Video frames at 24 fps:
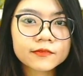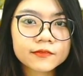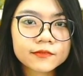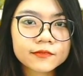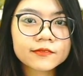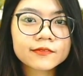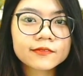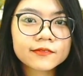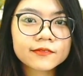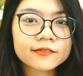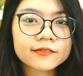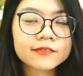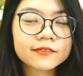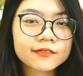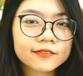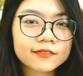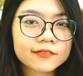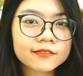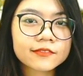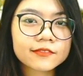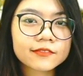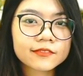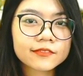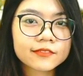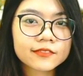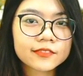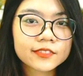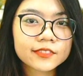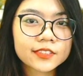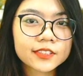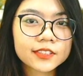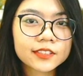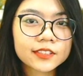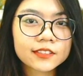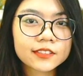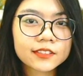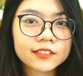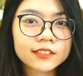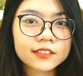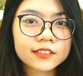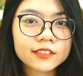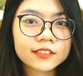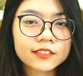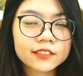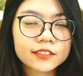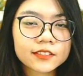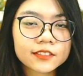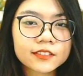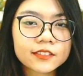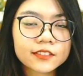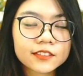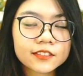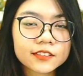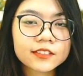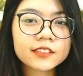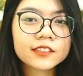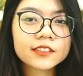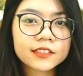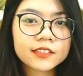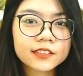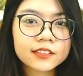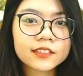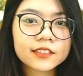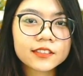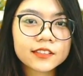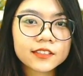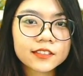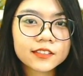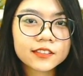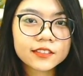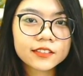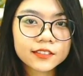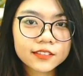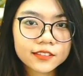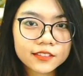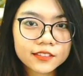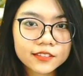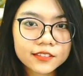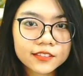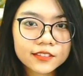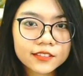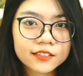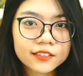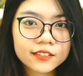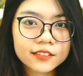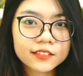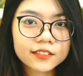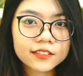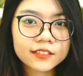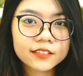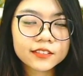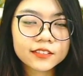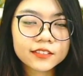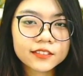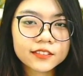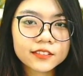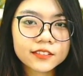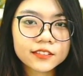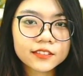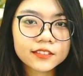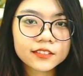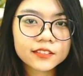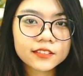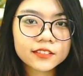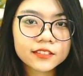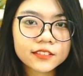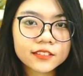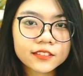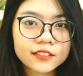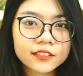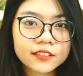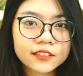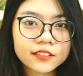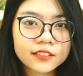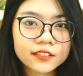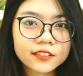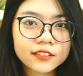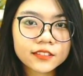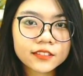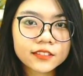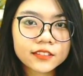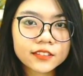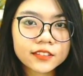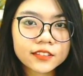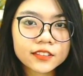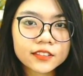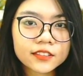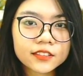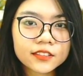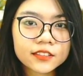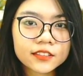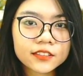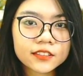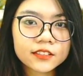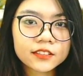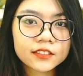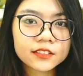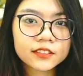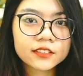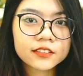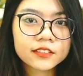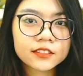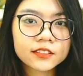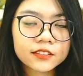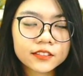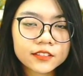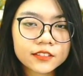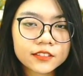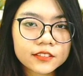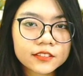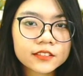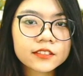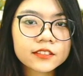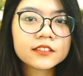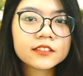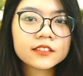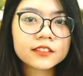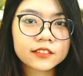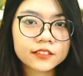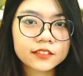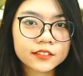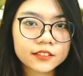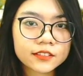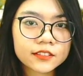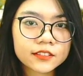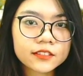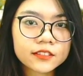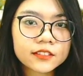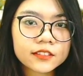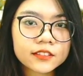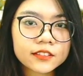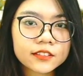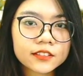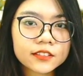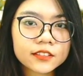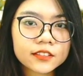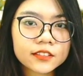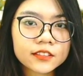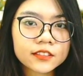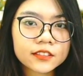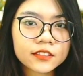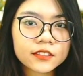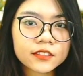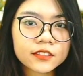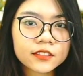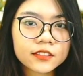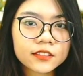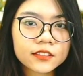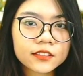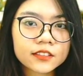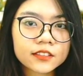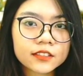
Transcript: No words are spoken by the person on screen.